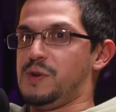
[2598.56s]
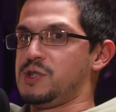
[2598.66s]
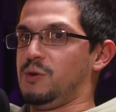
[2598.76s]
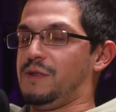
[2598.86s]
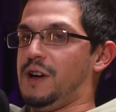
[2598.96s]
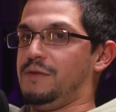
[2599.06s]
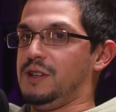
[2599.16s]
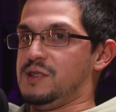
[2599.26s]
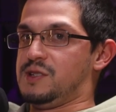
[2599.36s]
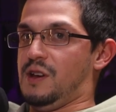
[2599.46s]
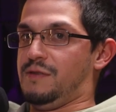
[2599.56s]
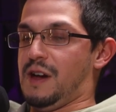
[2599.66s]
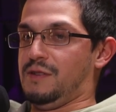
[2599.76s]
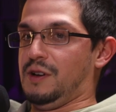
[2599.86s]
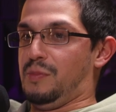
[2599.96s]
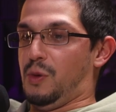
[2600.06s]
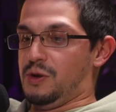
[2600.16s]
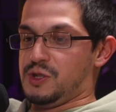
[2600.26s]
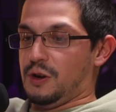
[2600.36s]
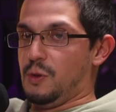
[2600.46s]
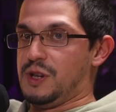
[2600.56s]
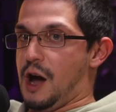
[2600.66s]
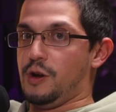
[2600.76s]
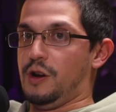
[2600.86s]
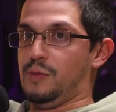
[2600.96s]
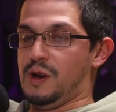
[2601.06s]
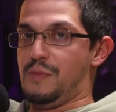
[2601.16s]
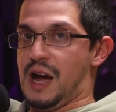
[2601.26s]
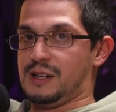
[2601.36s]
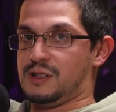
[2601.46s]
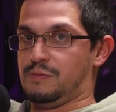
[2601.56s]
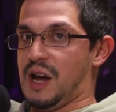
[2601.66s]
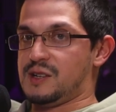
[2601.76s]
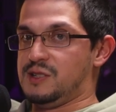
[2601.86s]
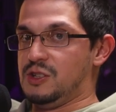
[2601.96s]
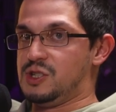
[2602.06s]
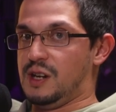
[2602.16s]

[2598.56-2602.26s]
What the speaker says: especially with the Val Venus stuff, having a porn star go down on him in a backstage